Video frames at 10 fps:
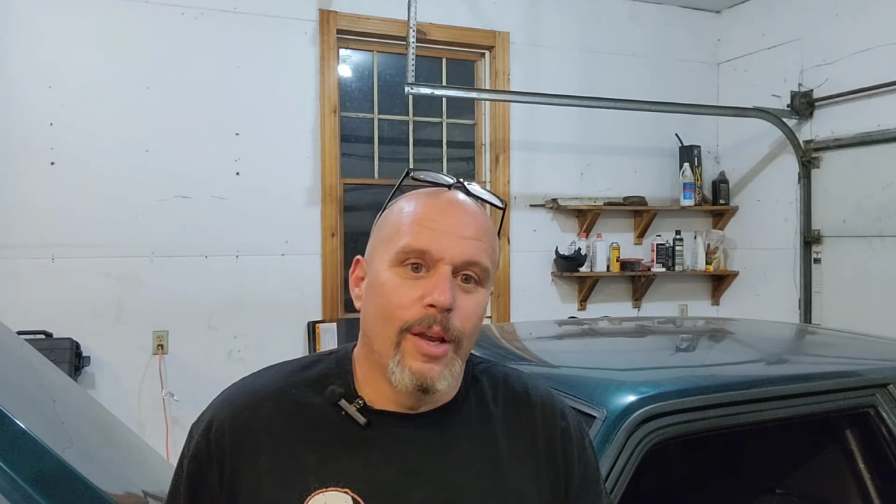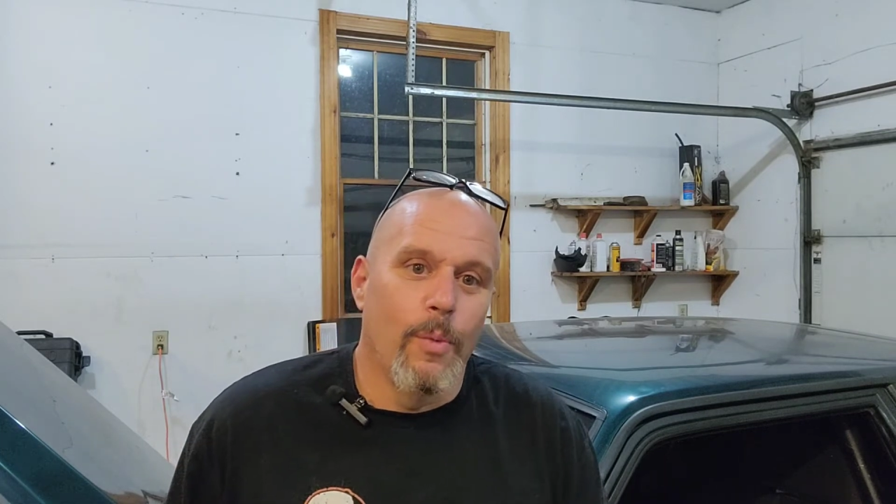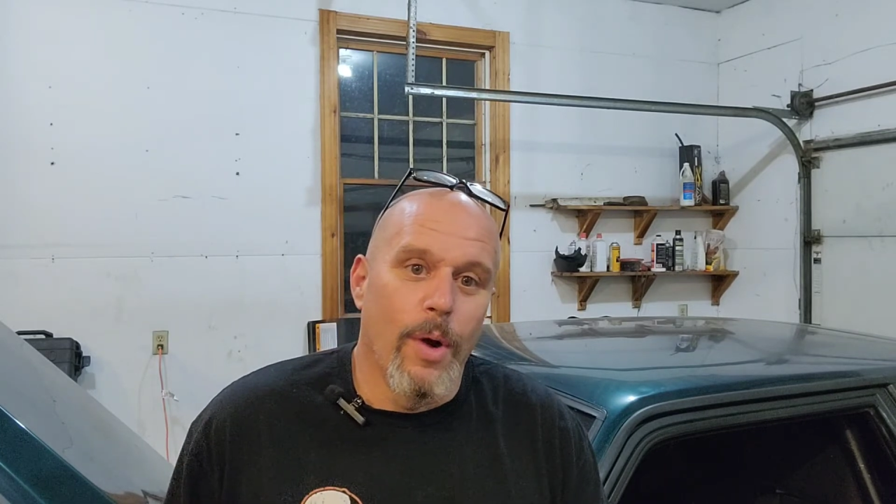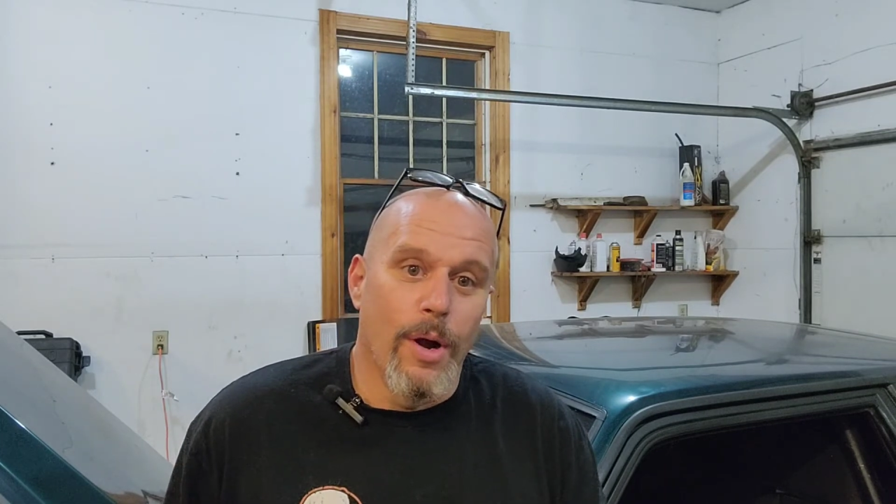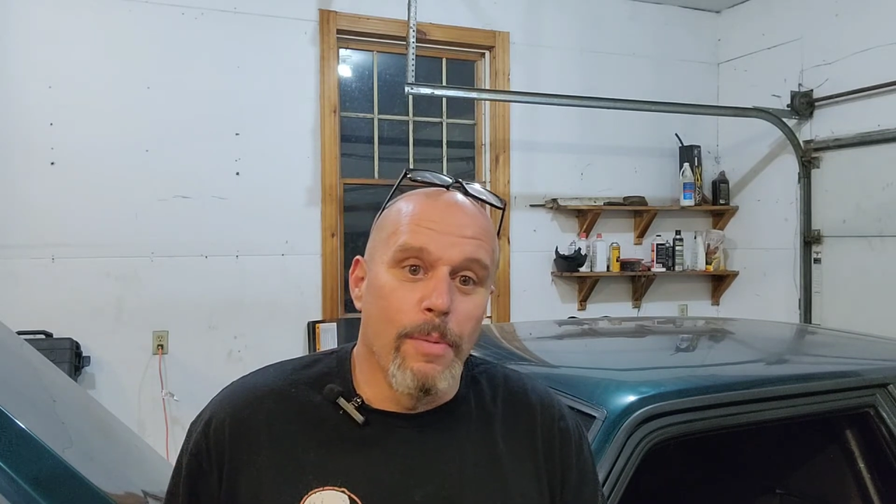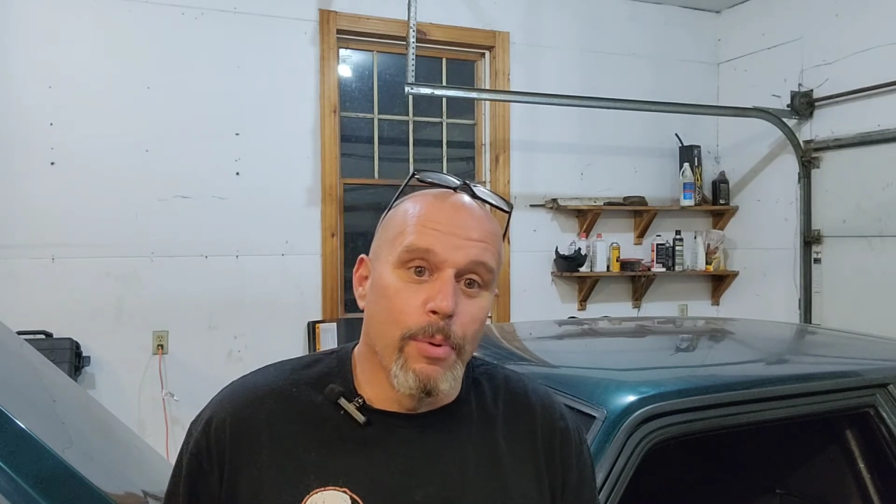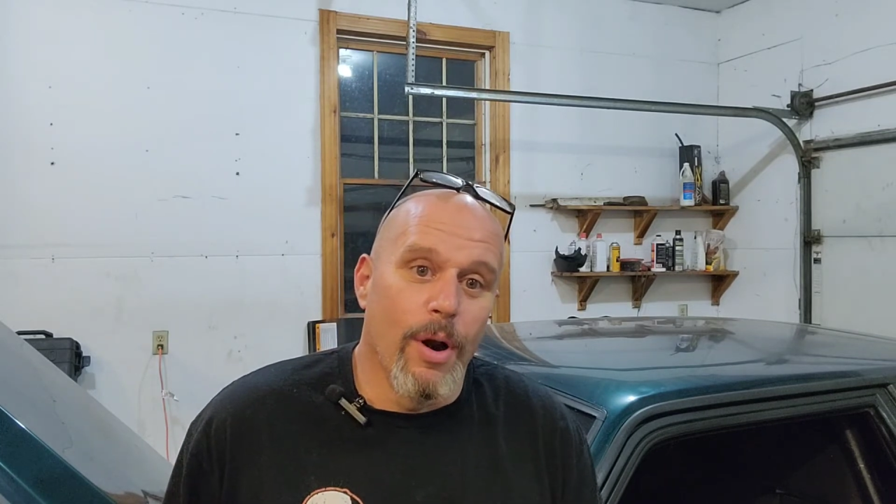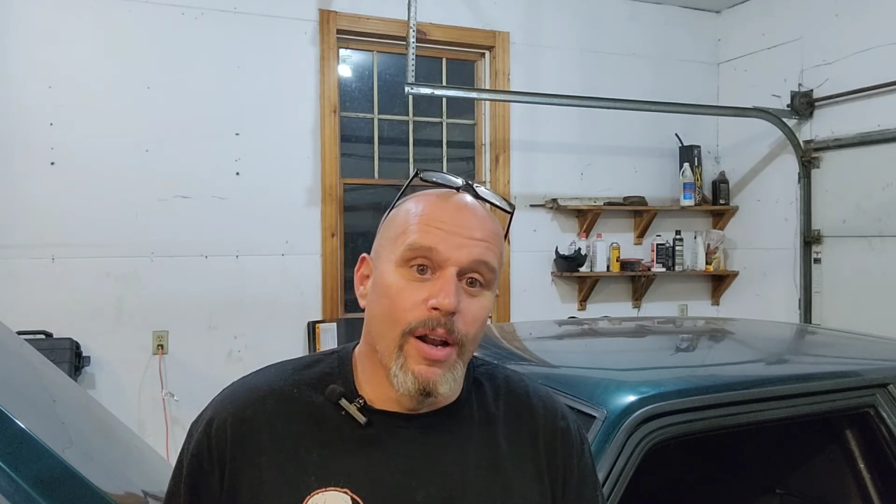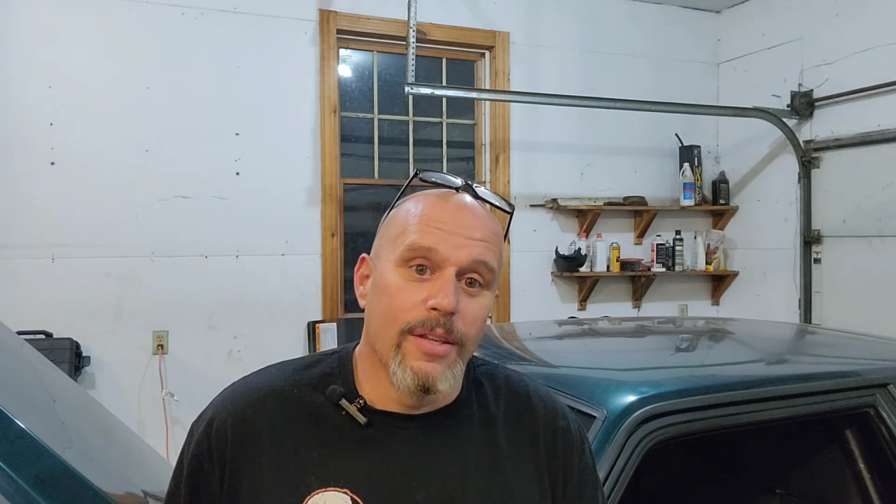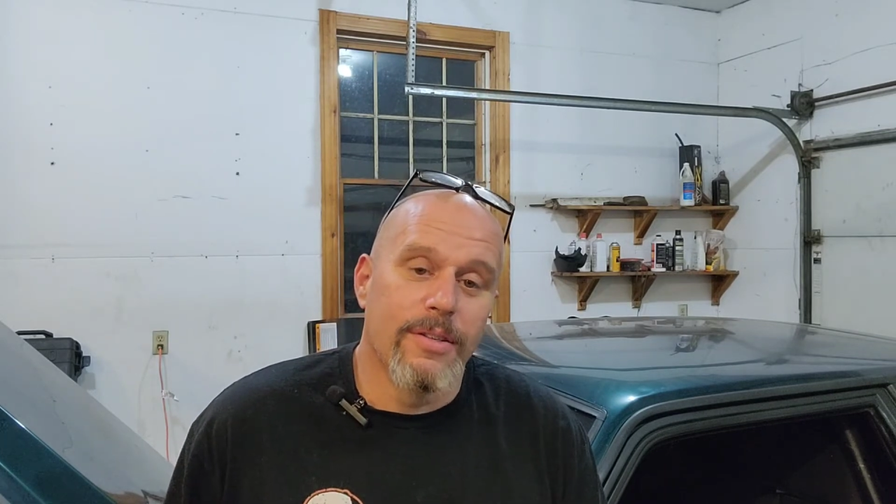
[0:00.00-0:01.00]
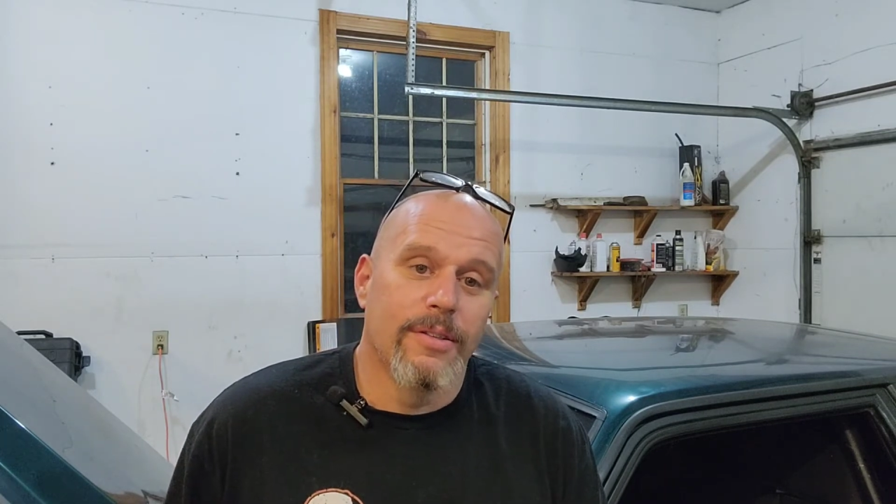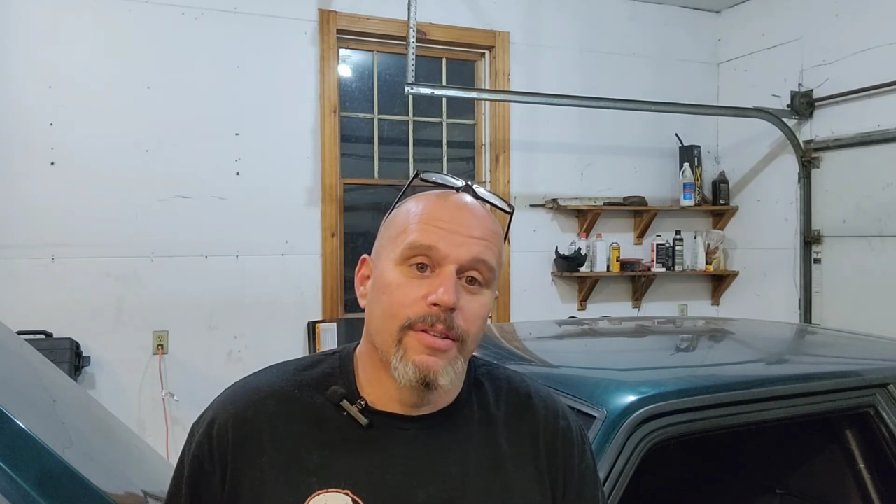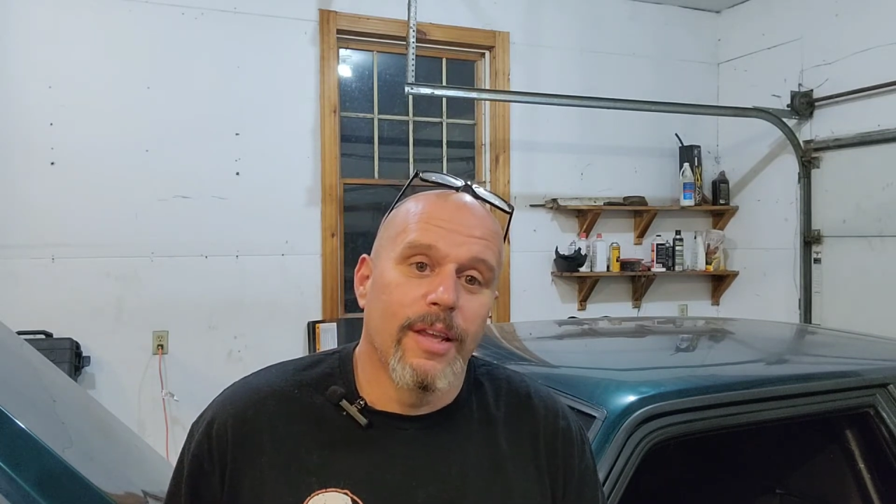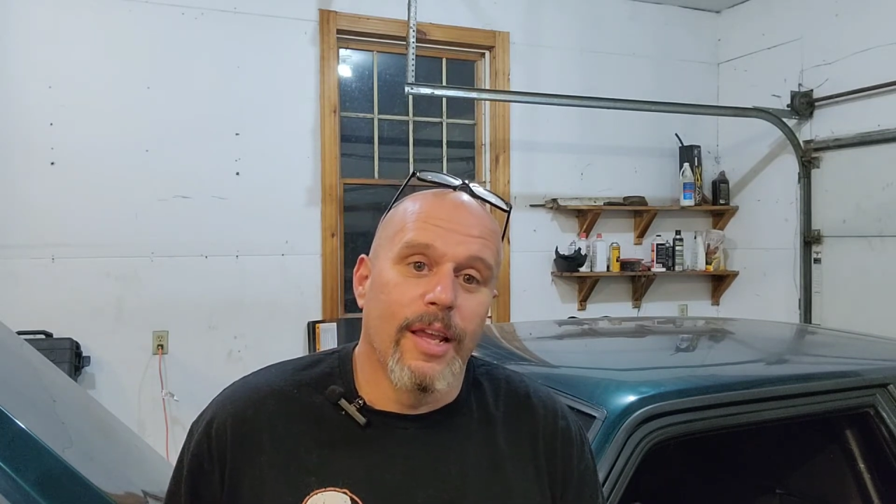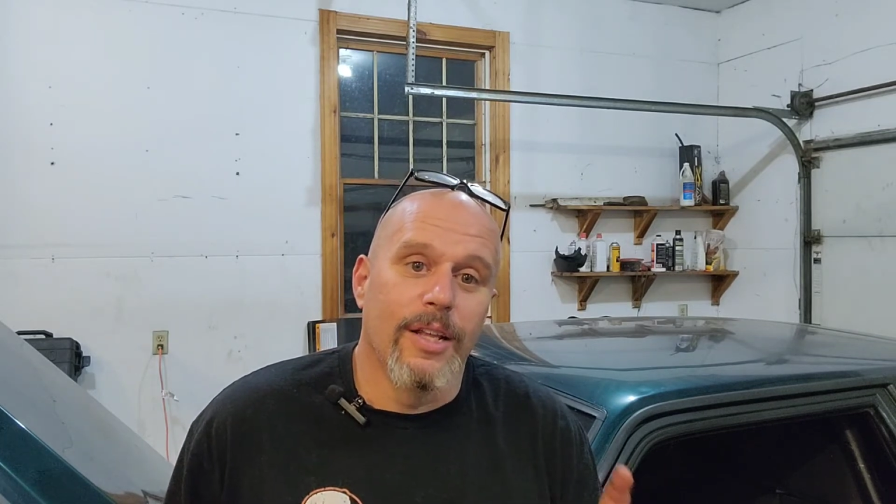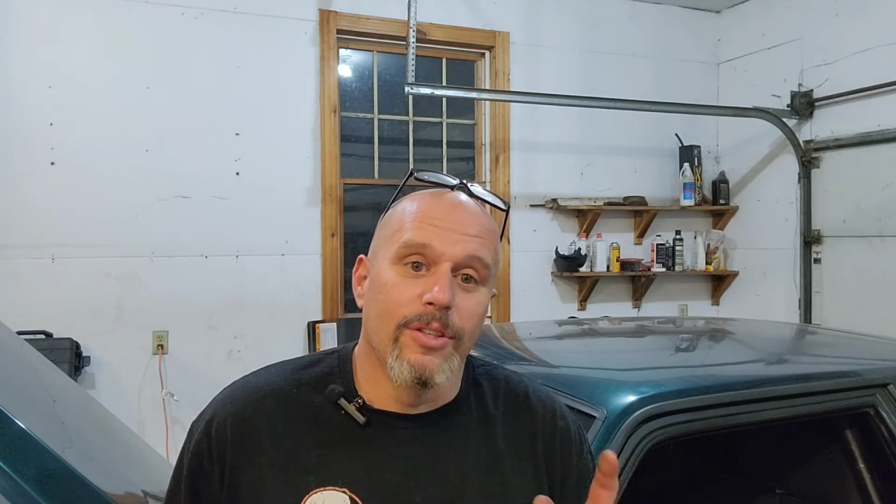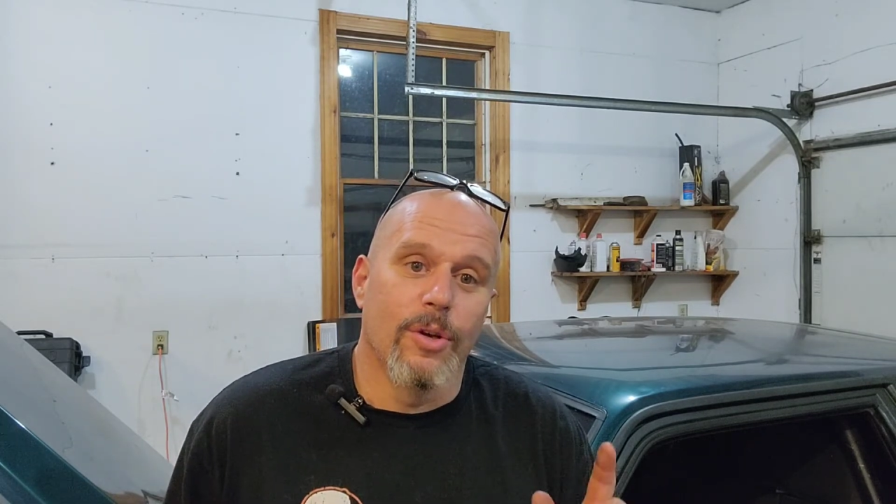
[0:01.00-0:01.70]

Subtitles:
and where it brought us. And